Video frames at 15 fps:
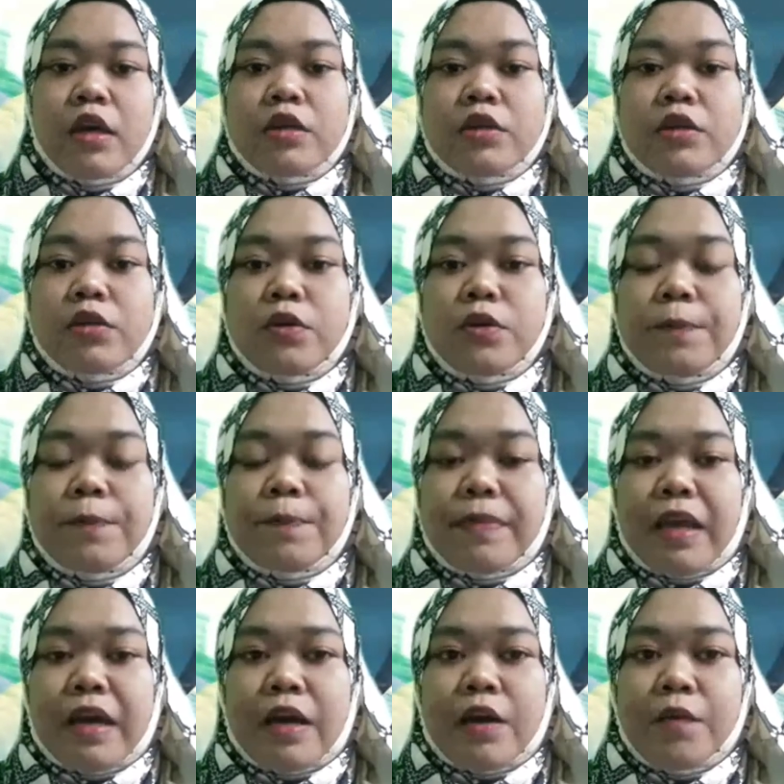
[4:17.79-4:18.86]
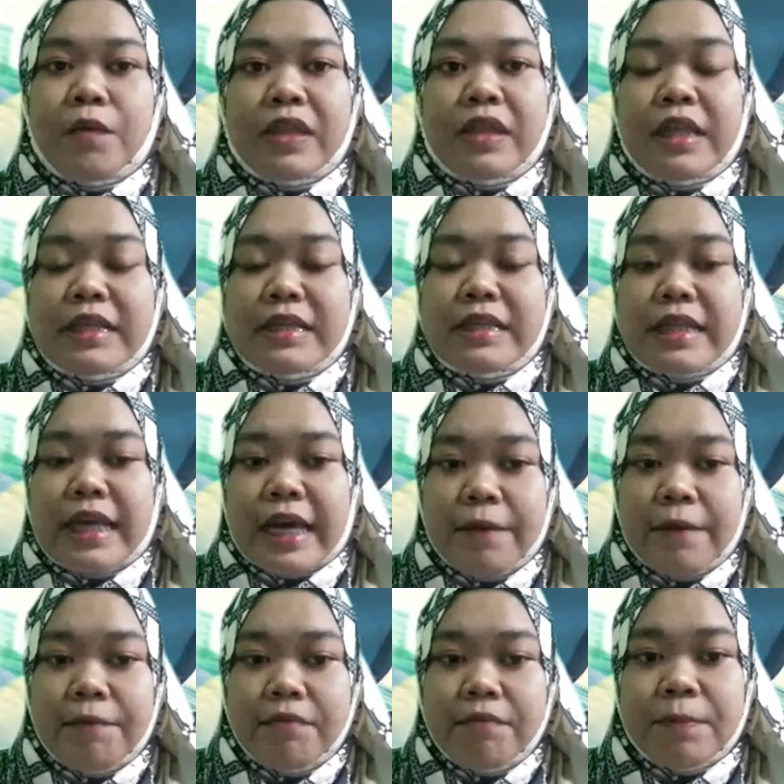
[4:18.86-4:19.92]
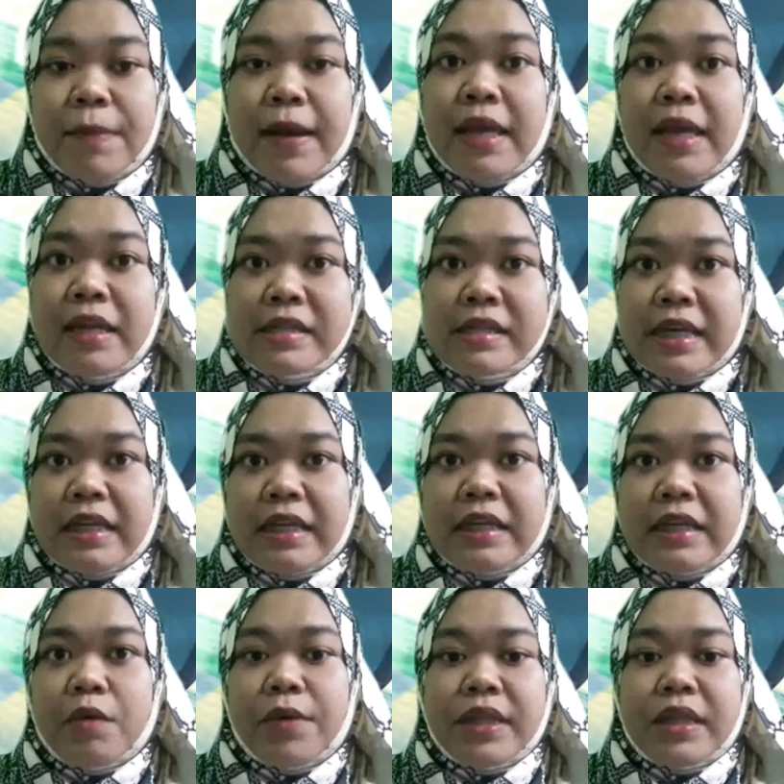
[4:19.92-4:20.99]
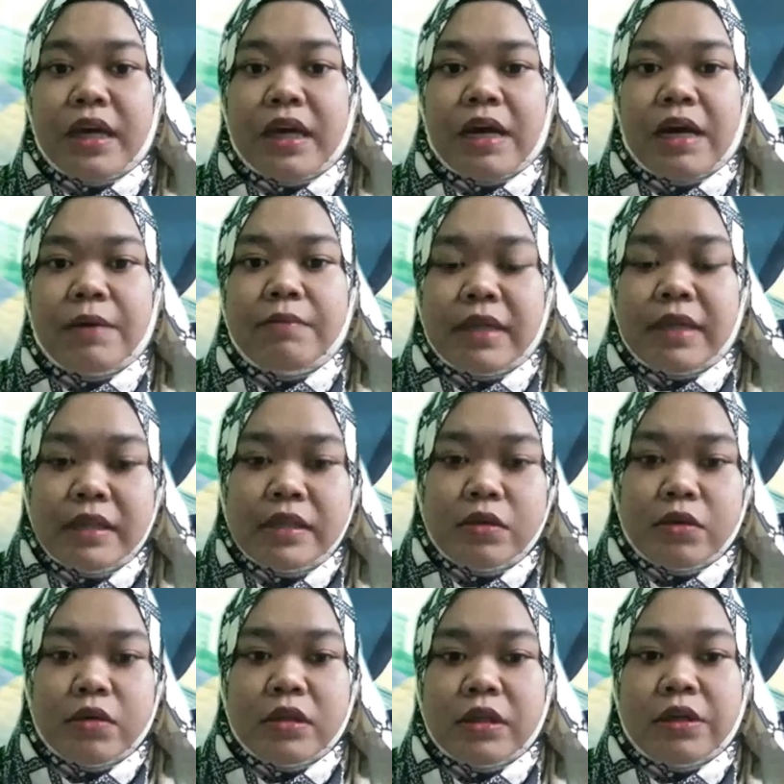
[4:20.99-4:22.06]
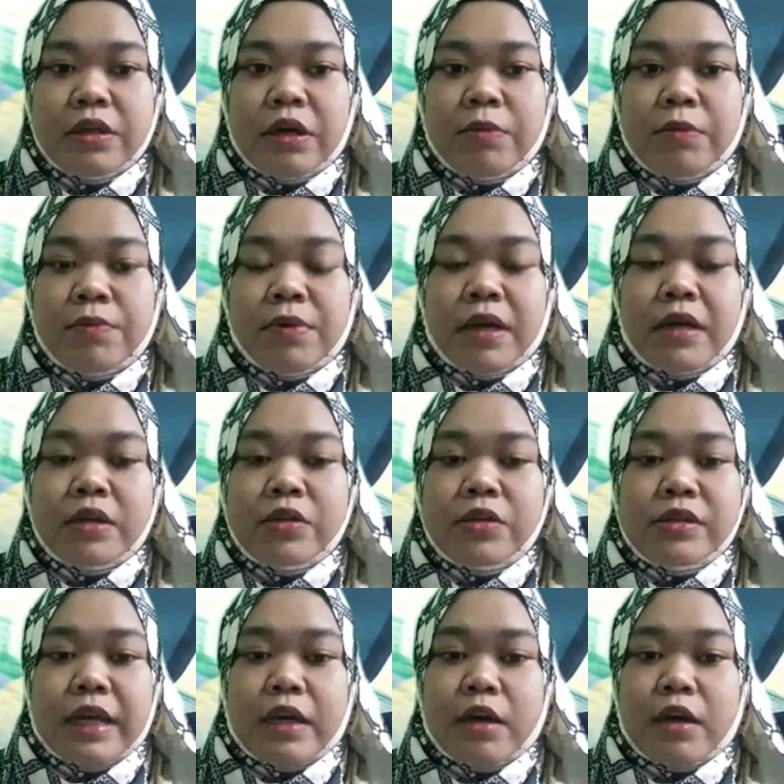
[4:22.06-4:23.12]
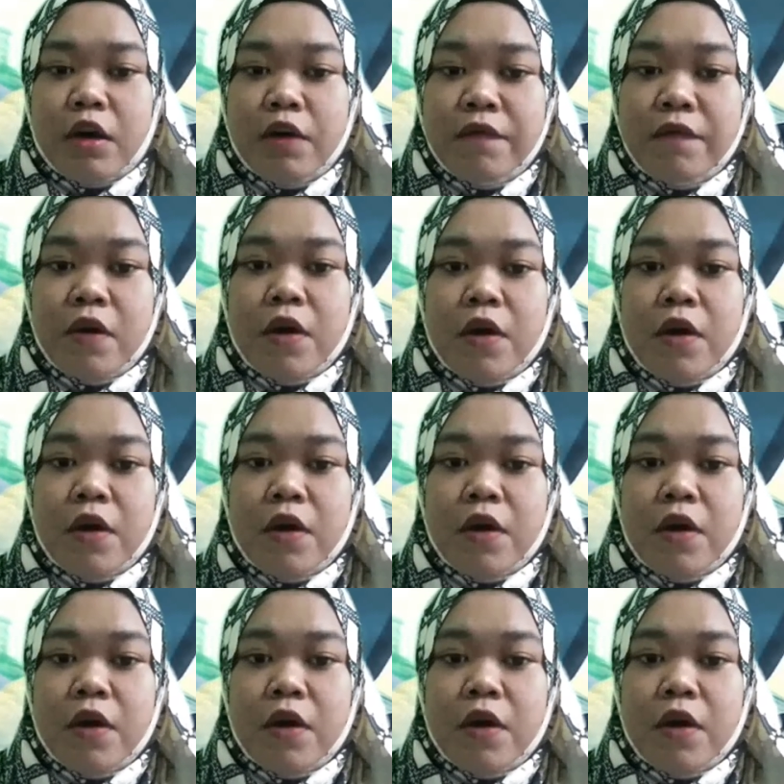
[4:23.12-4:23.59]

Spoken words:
So with this app, the pilots can get weather updates on the ground prior to takeoff